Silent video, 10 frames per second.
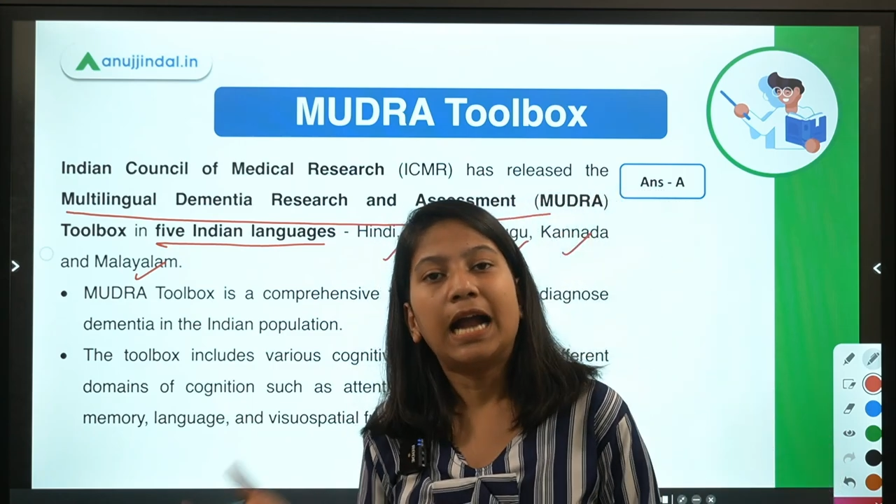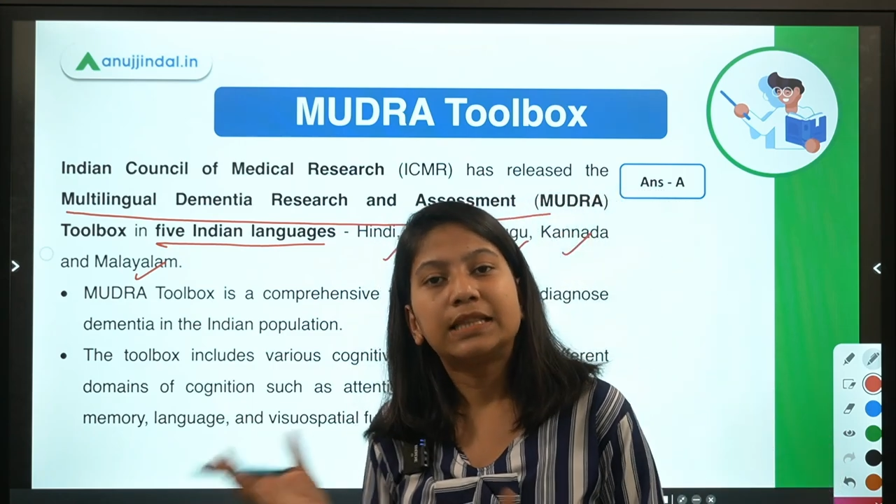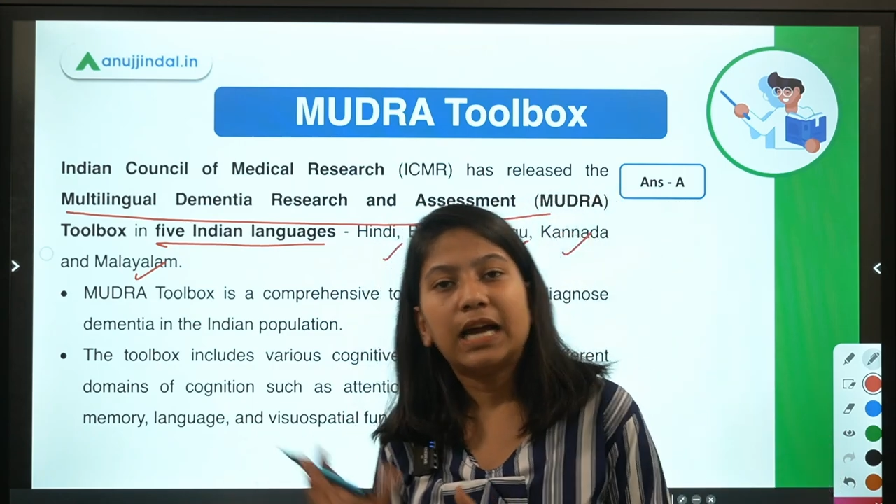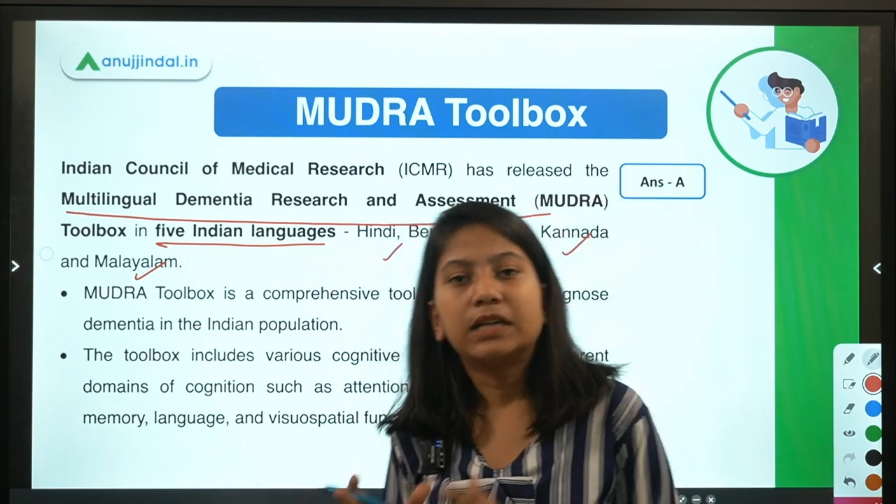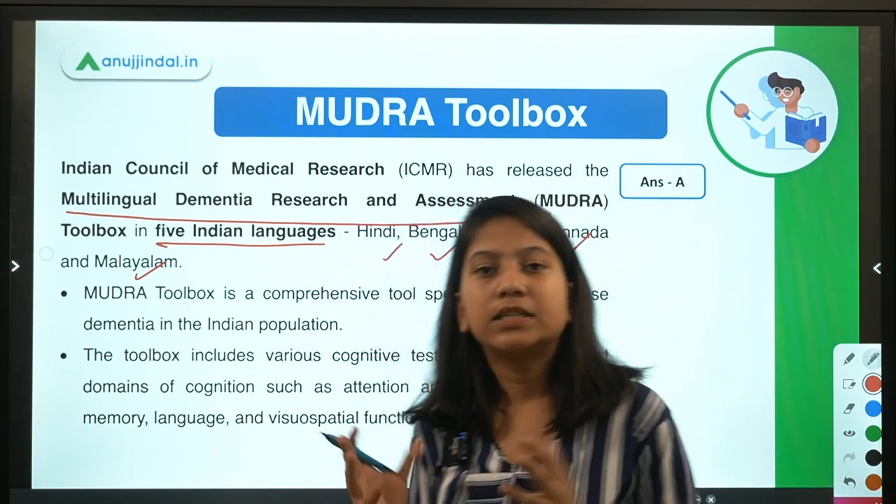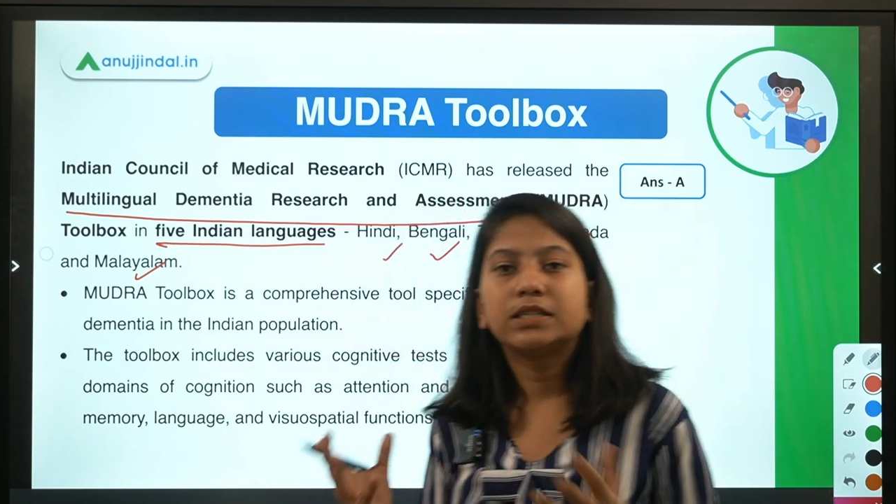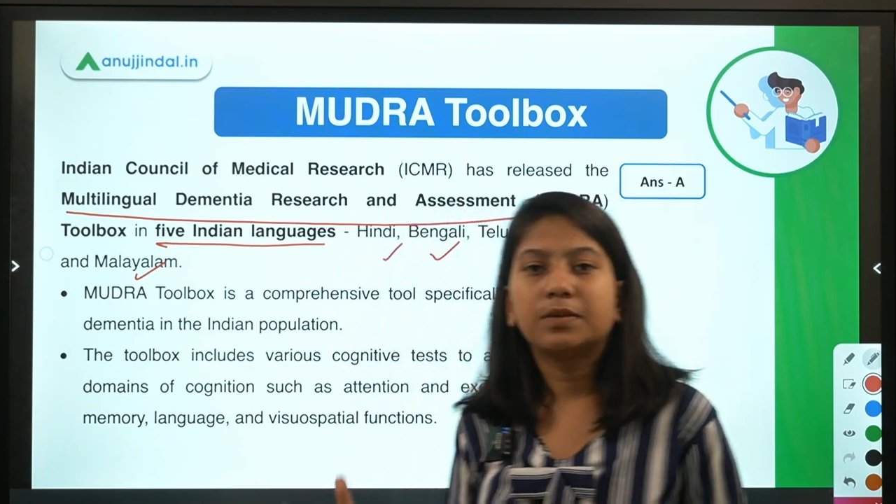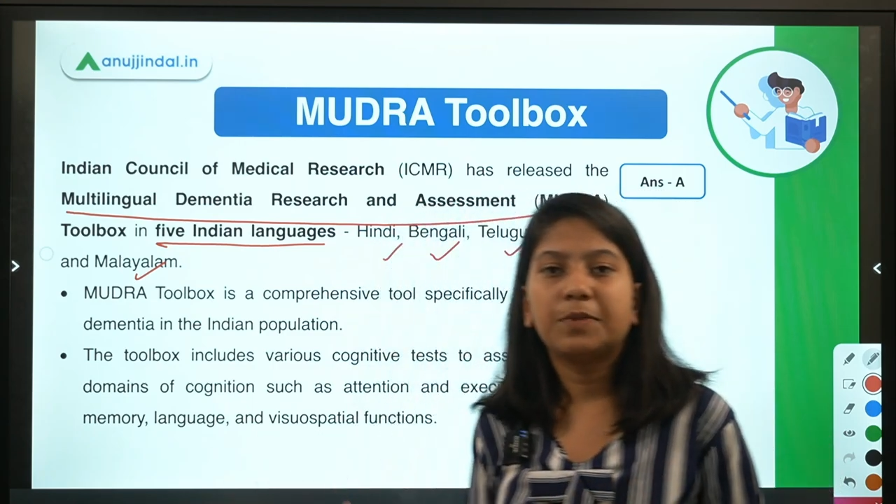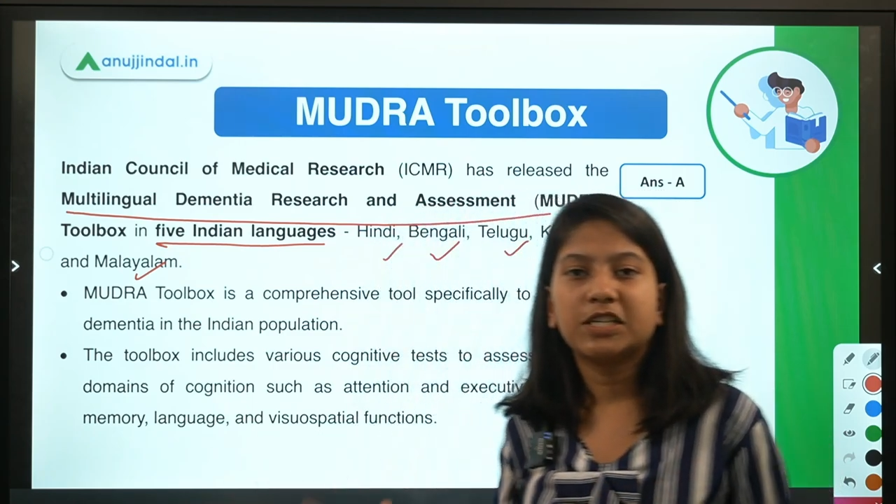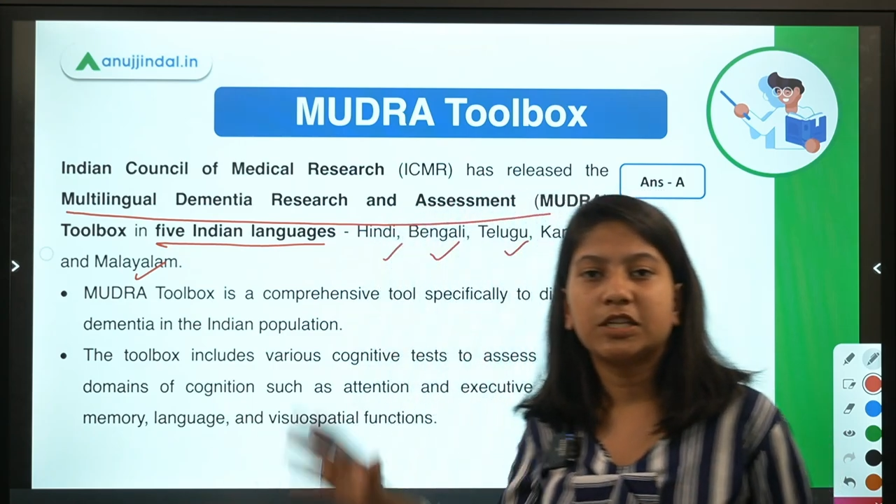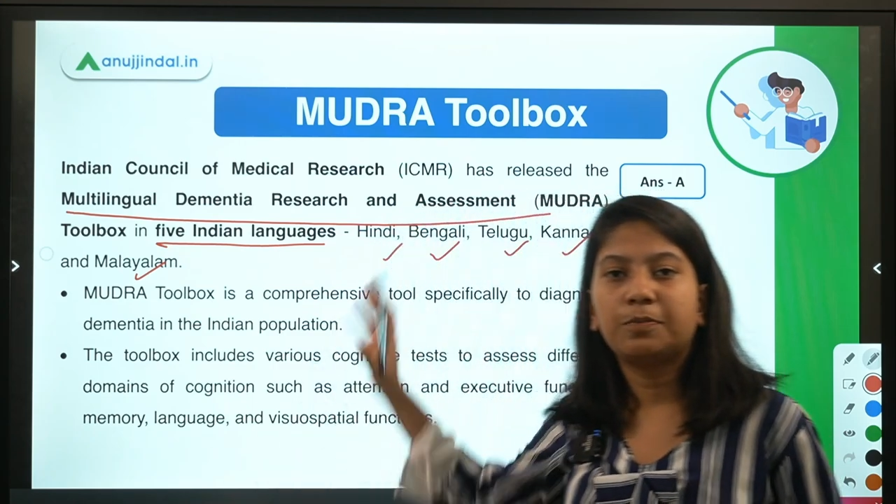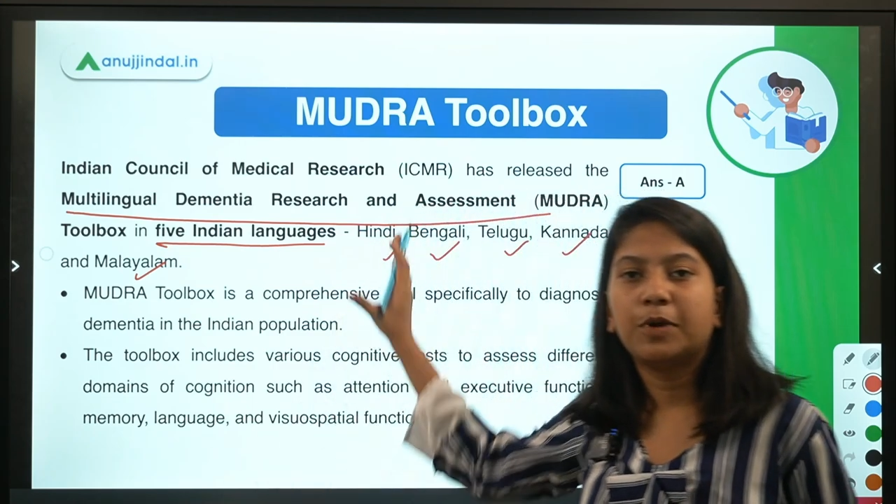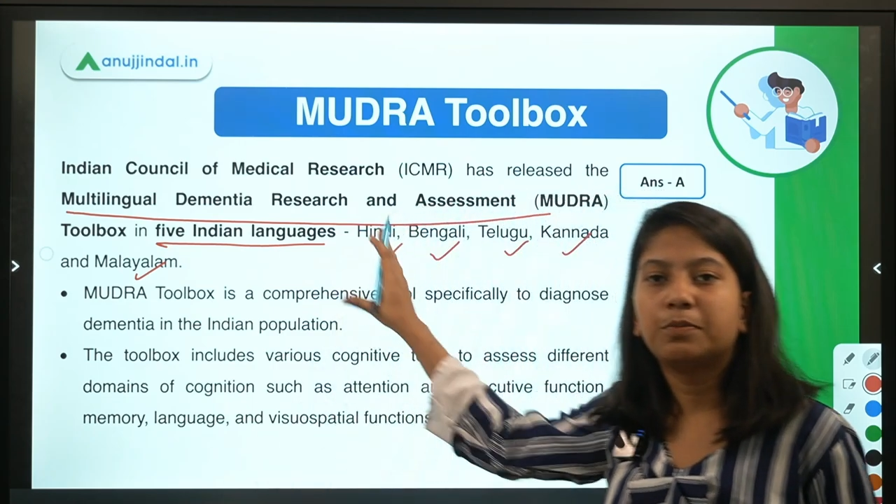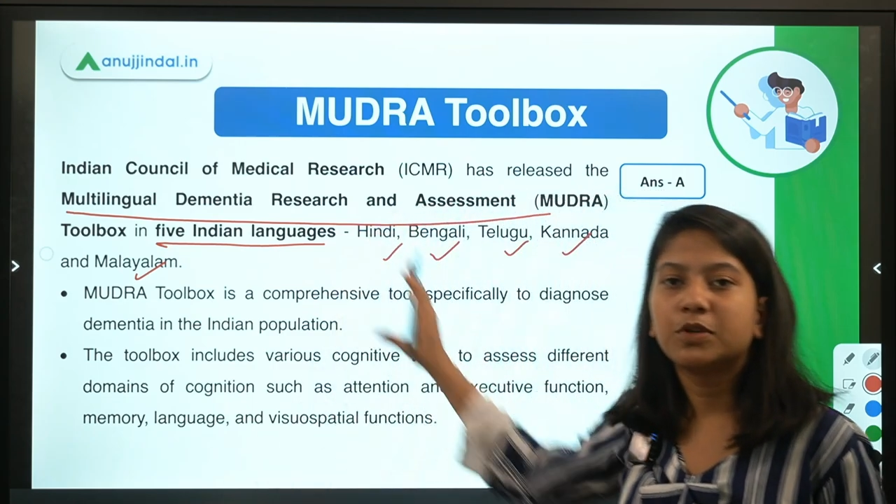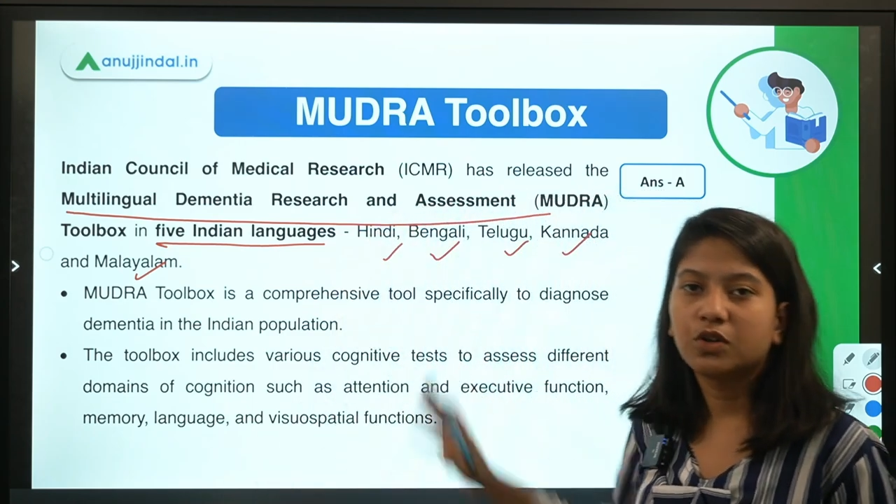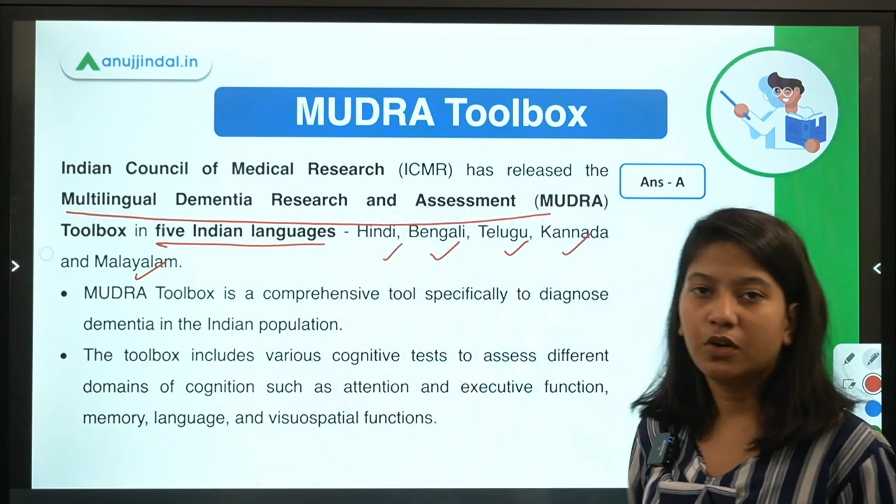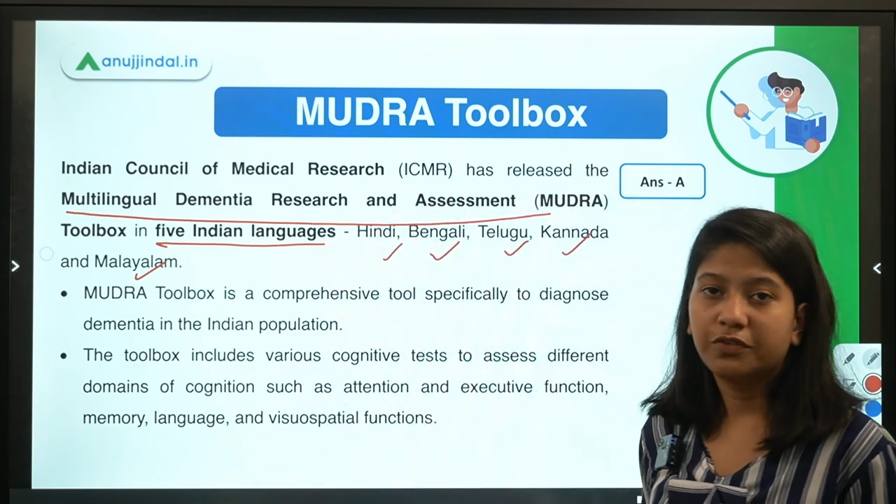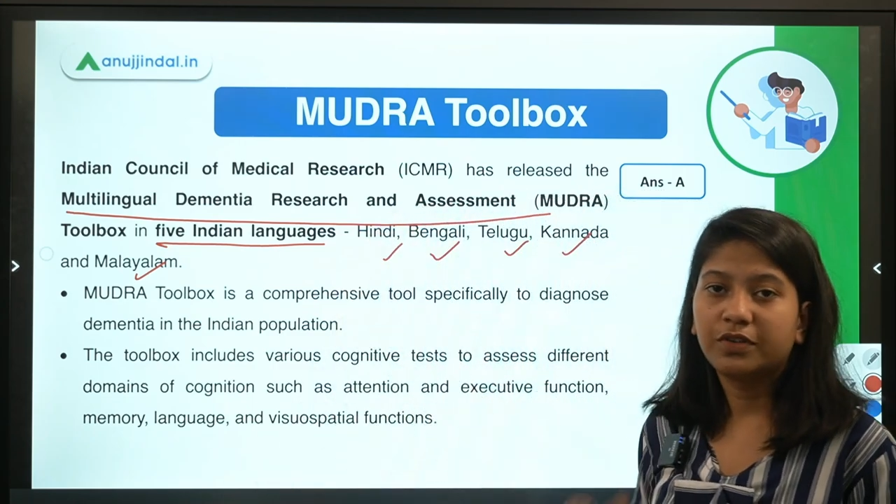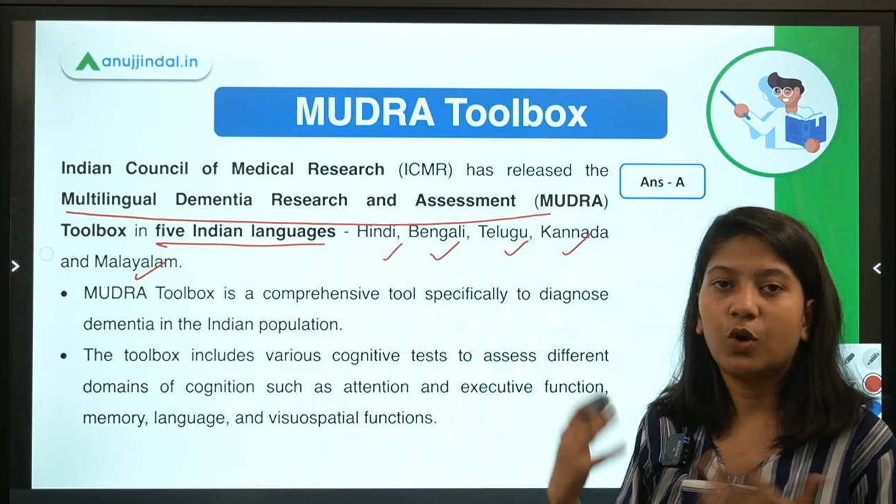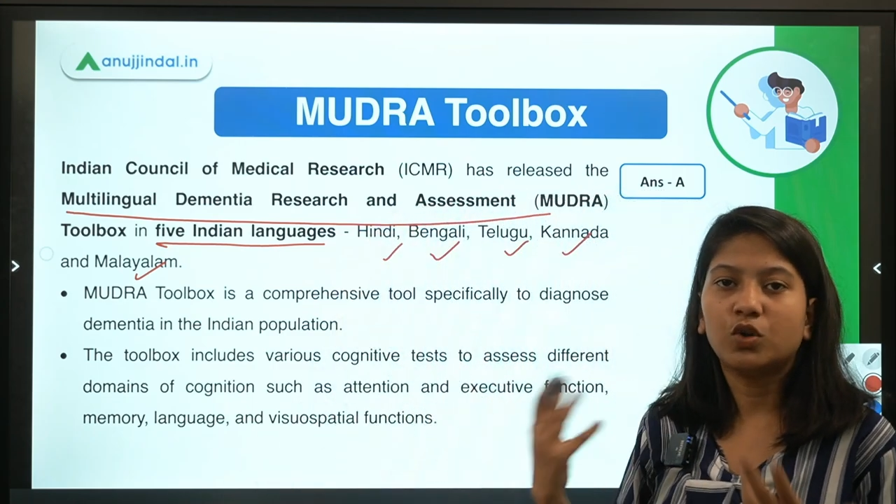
and that is the basic purpose of